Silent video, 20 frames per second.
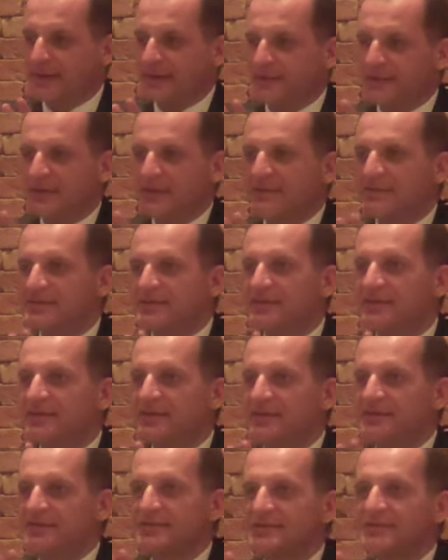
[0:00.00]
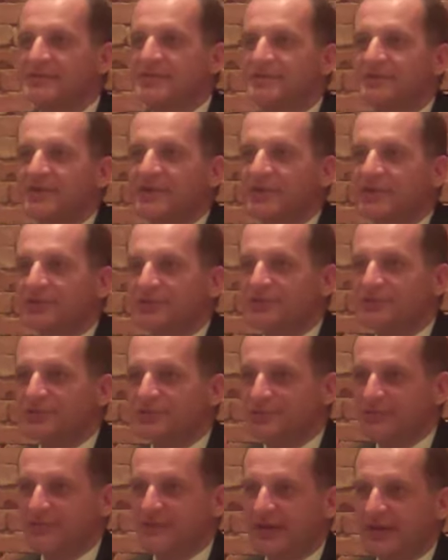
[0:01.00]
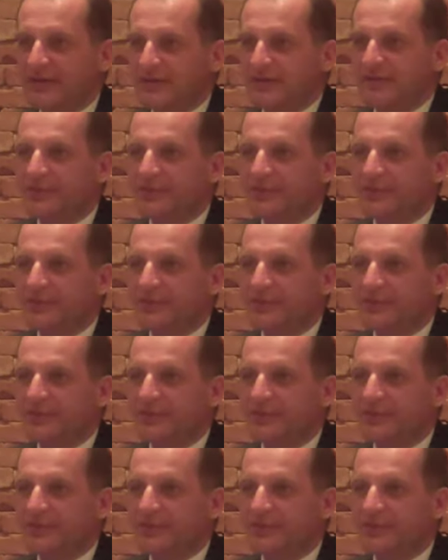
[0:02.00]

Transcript: you can see that it's difficult to retire.